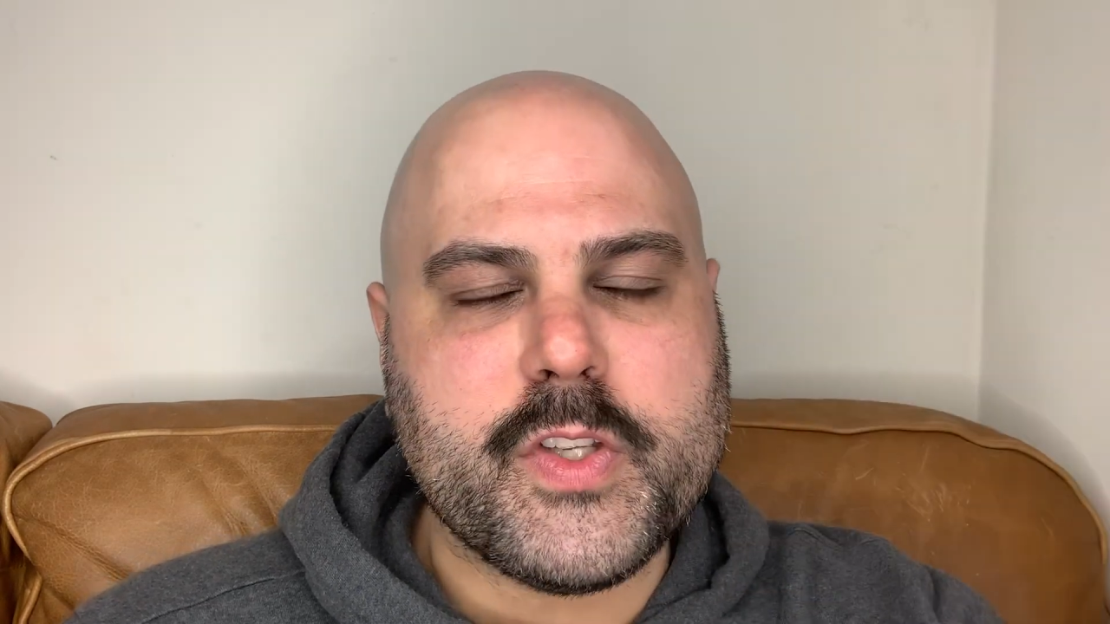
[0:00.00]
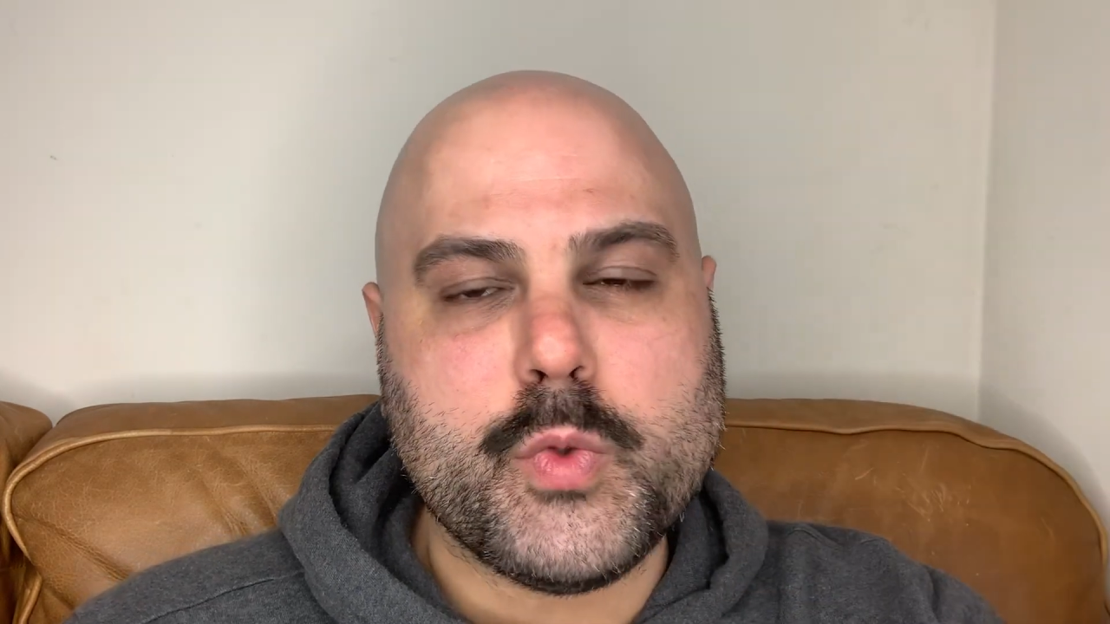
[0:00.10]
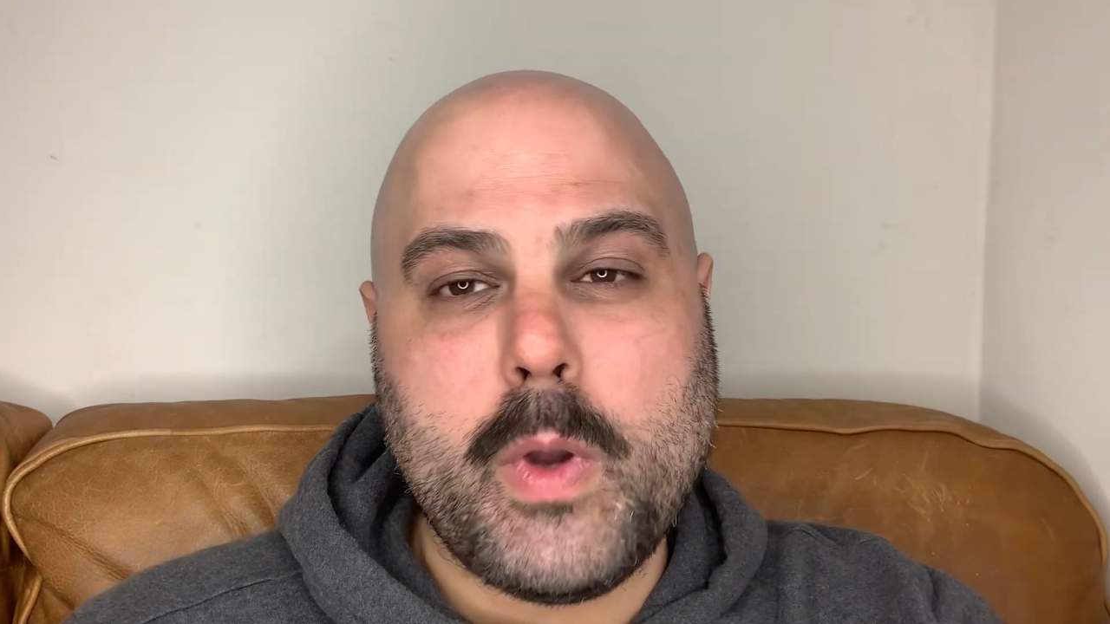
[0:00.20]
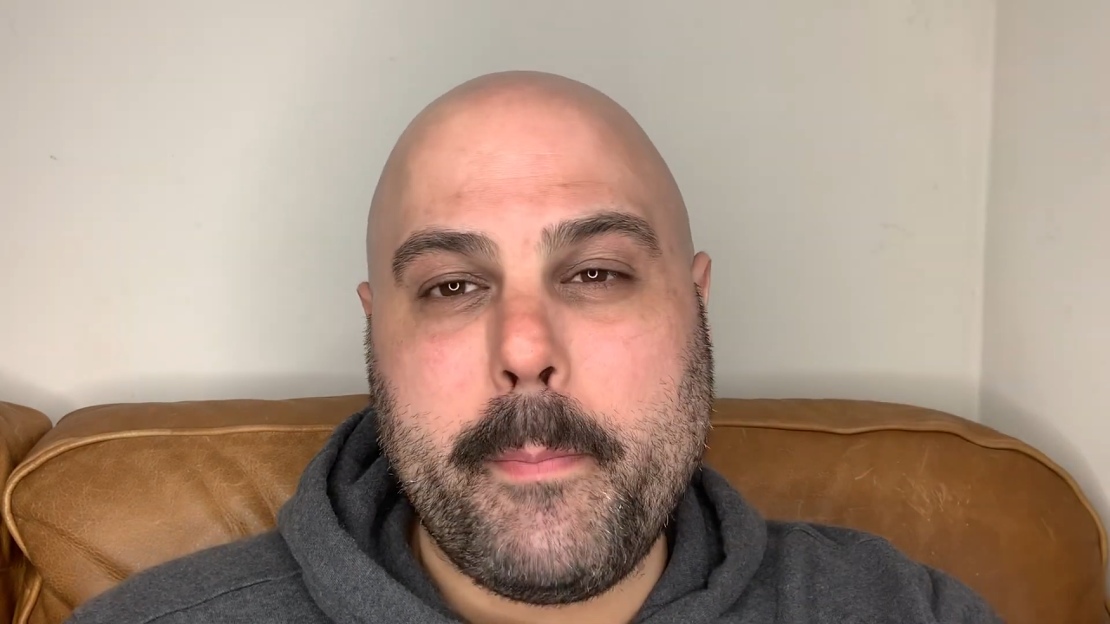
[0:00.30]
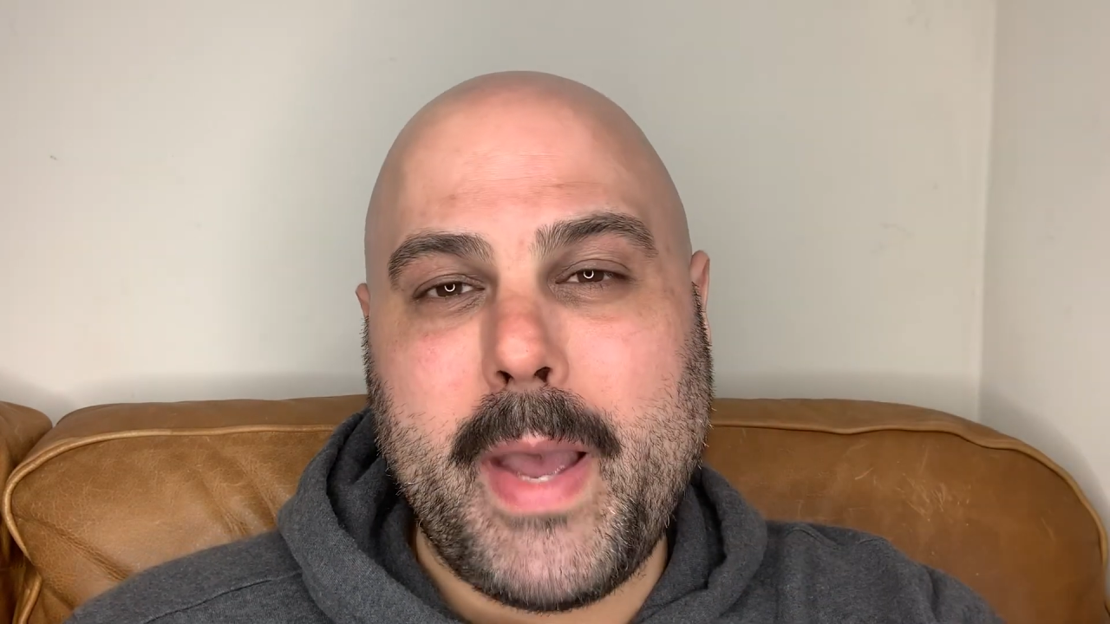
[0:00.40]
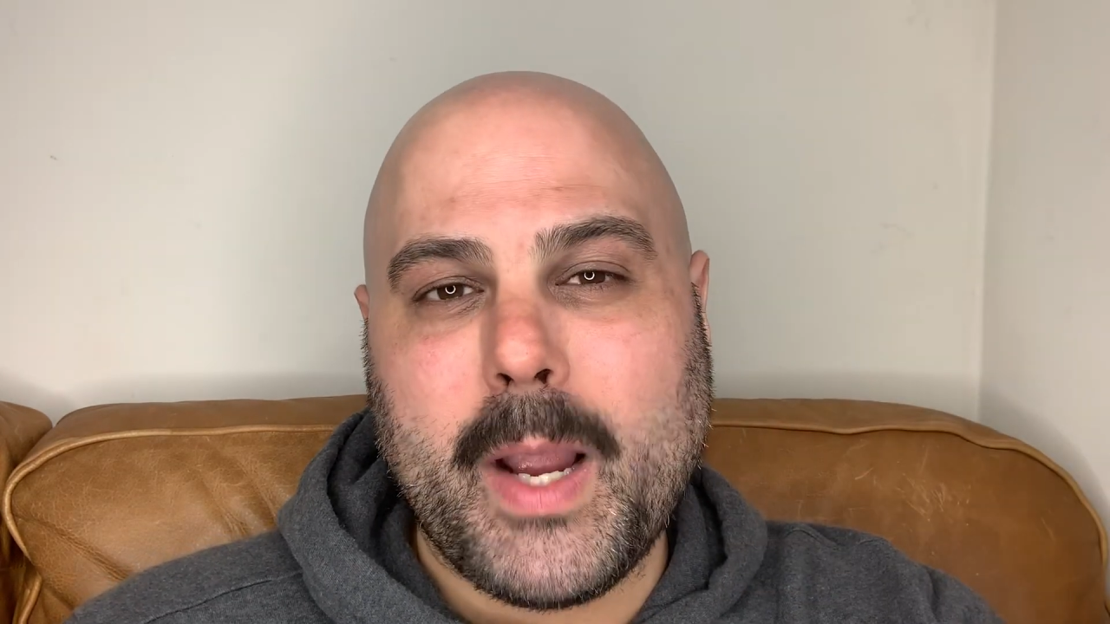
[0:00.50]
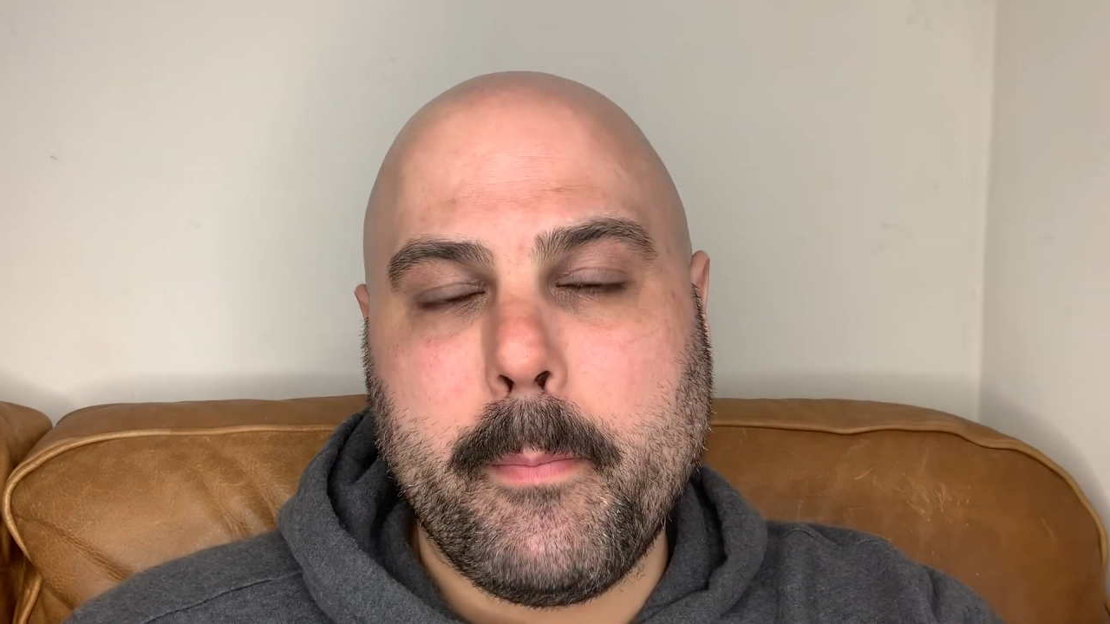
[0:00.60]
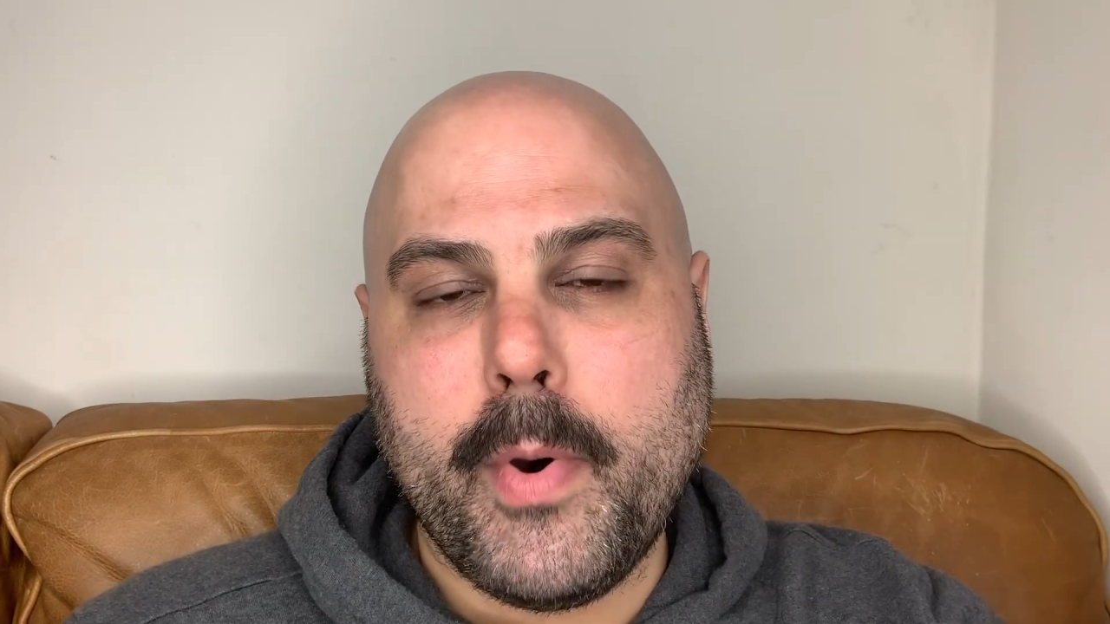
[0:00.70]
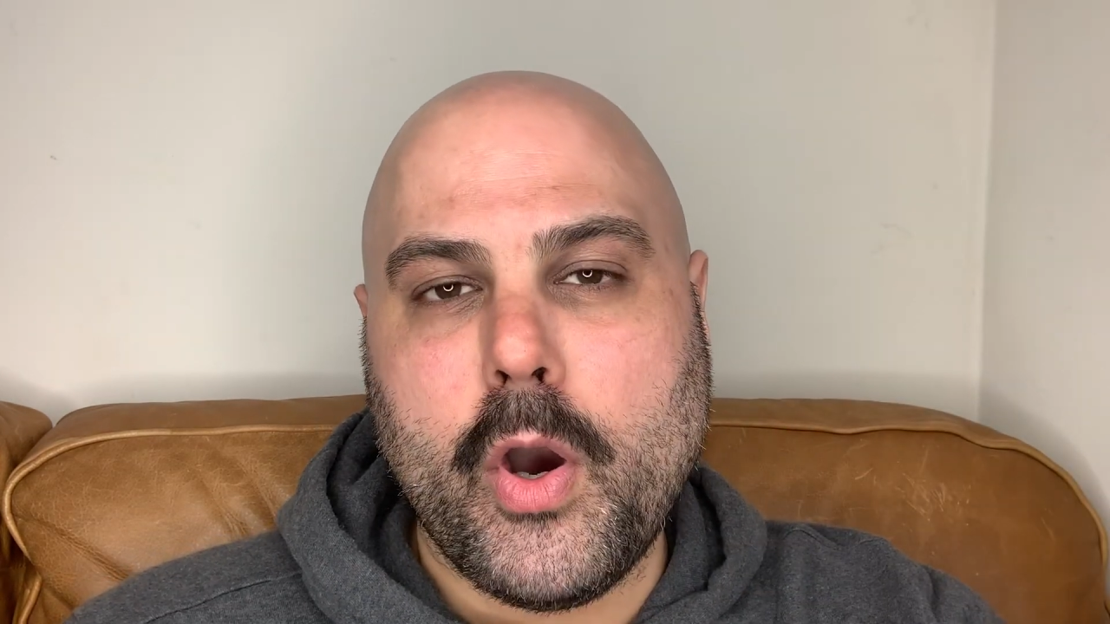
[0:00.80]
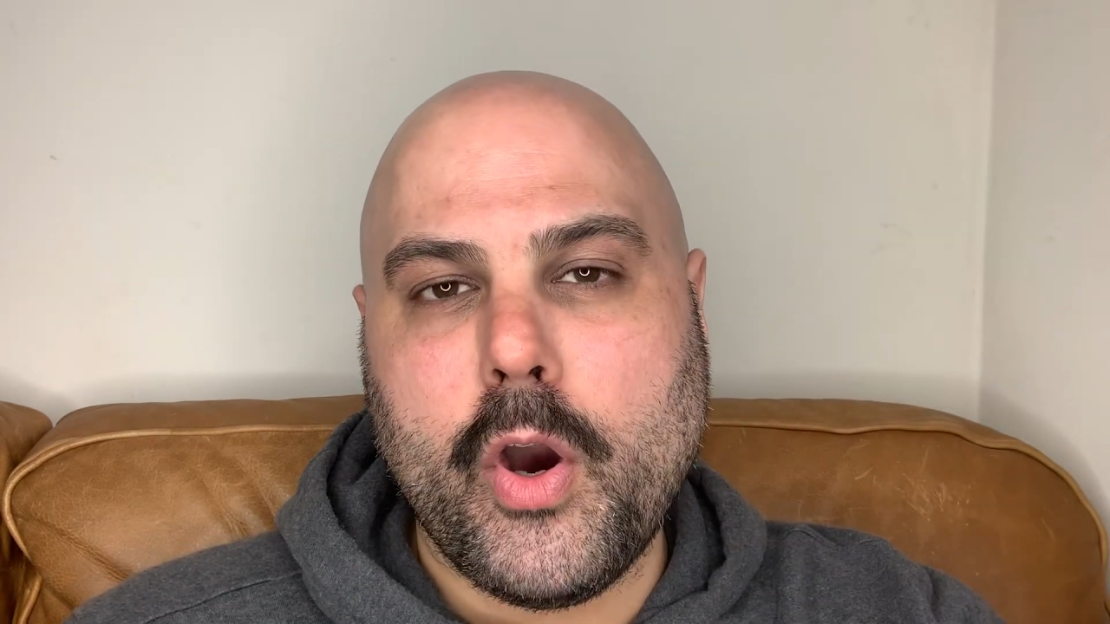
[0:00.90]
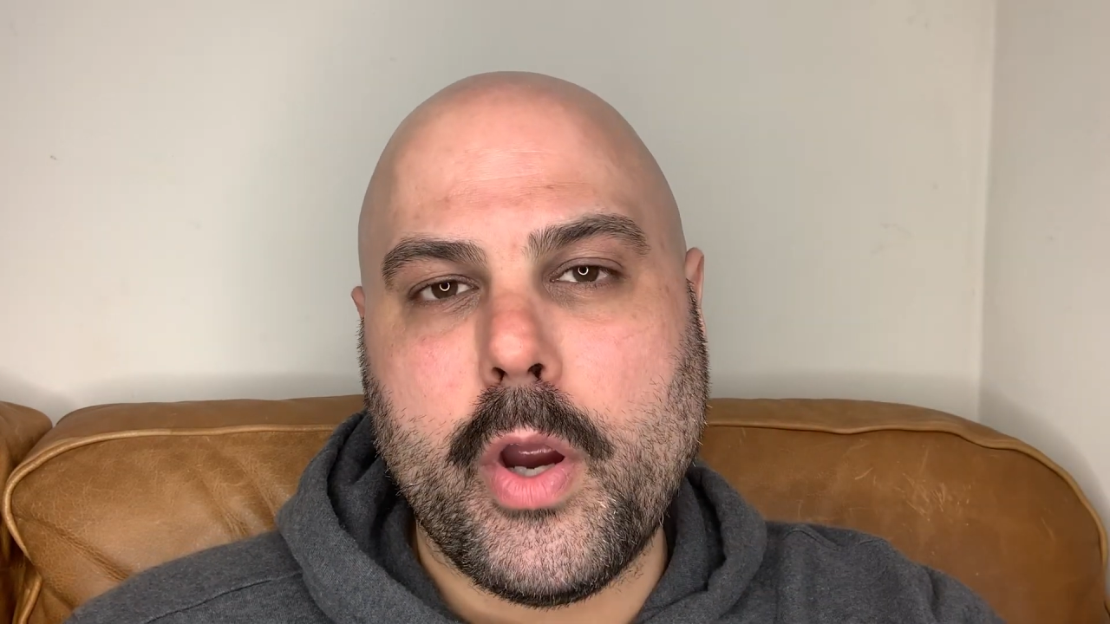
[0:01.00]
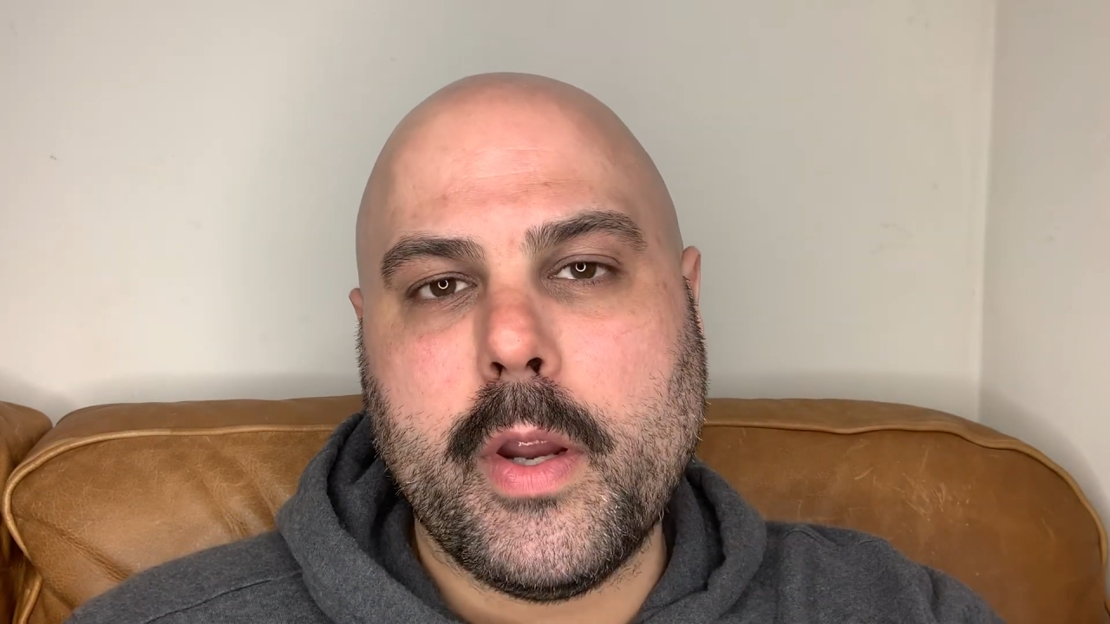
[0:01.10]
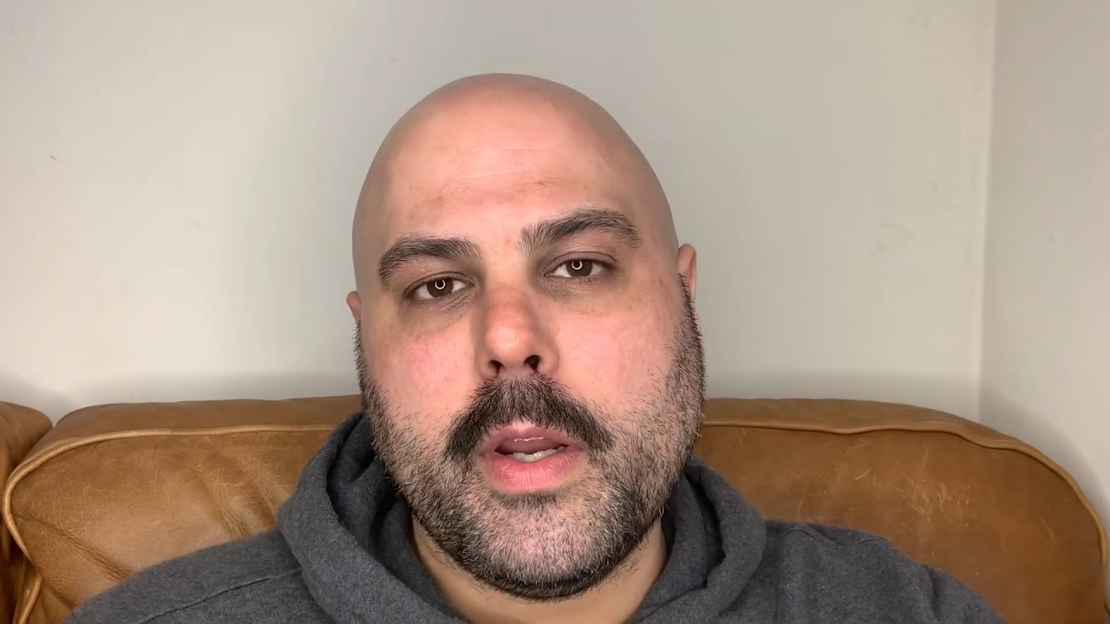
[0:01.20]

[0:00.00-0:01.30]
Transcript: swept-back bar.